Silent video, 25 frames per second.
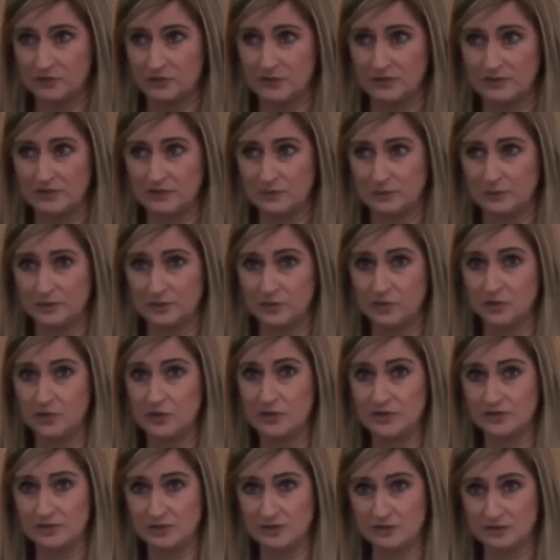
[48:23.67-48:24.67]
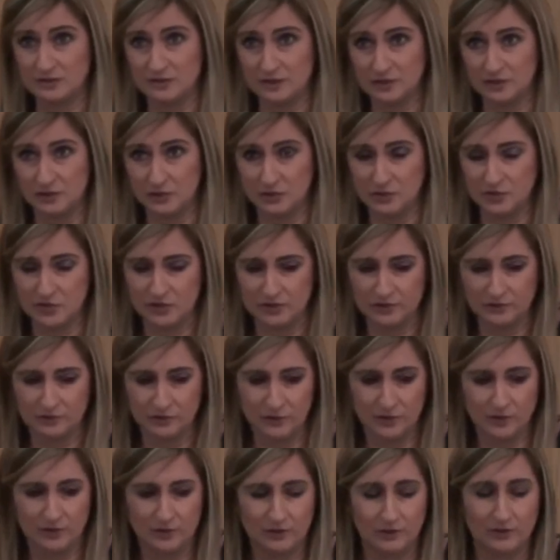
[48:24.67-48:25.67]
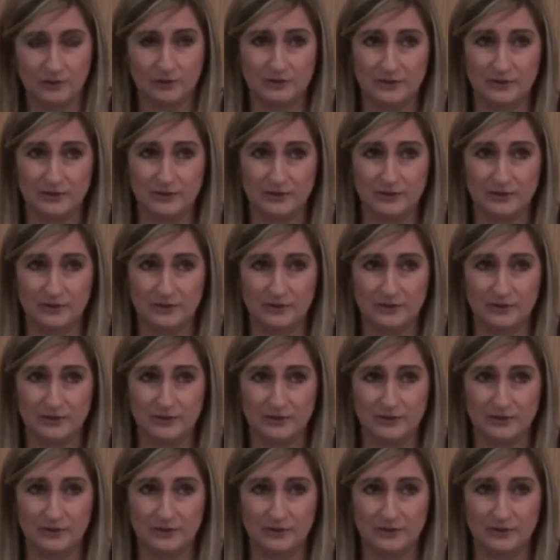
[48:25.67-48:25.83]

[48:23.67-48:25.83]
studies with nurses that do shift work,